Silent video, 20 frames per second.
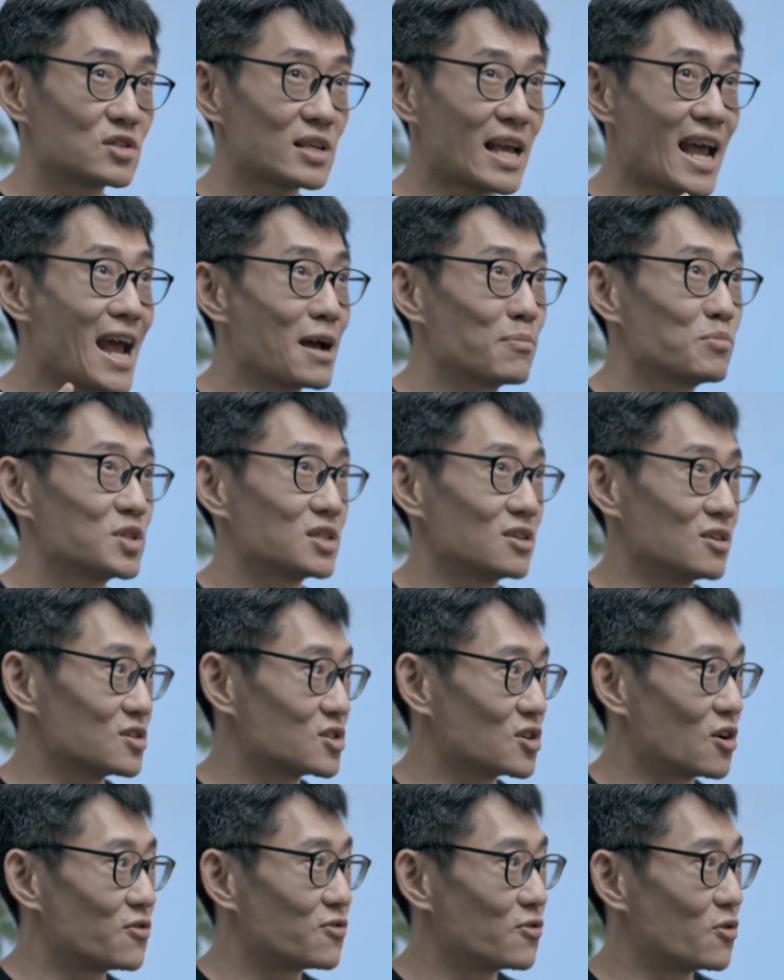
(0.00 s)
apps or
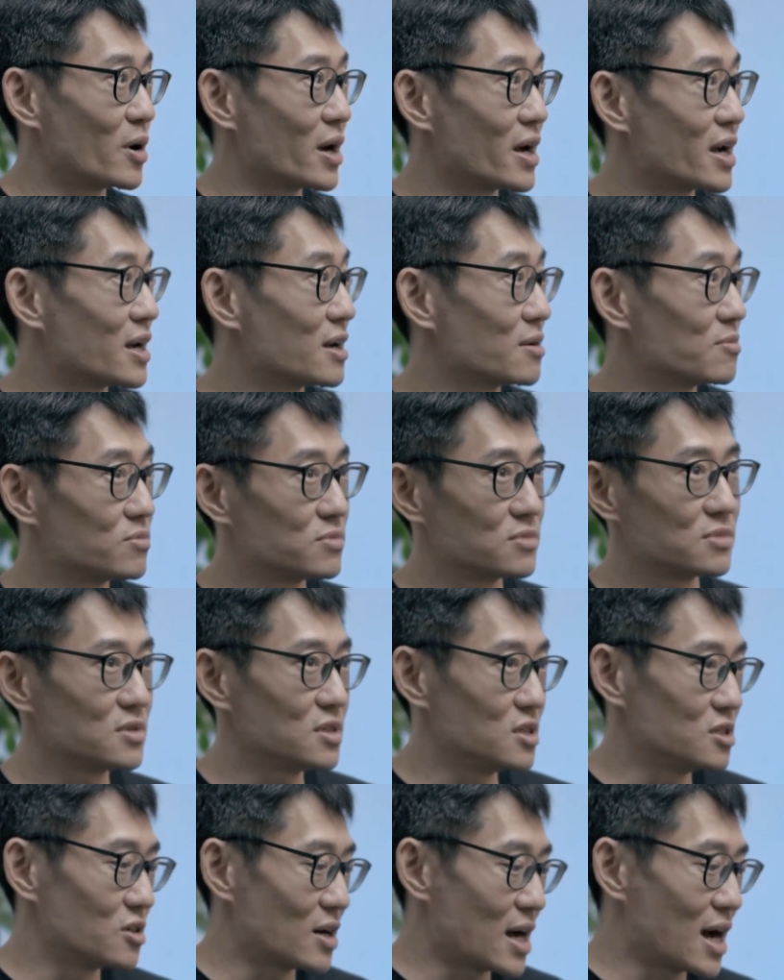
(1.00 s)
software
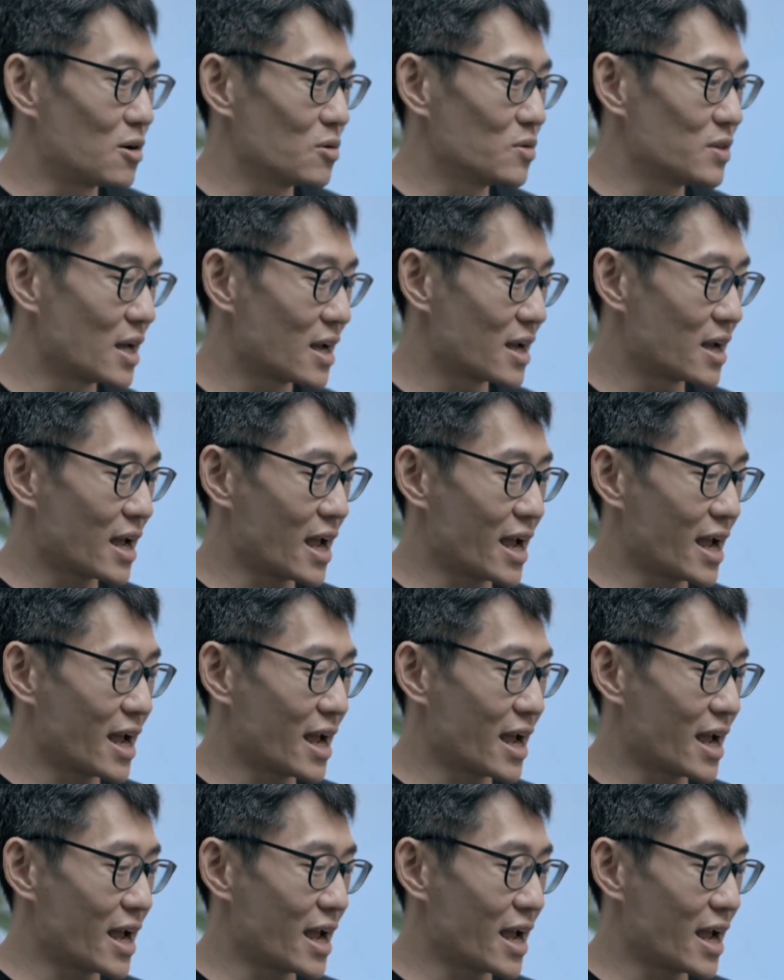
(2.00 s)
out there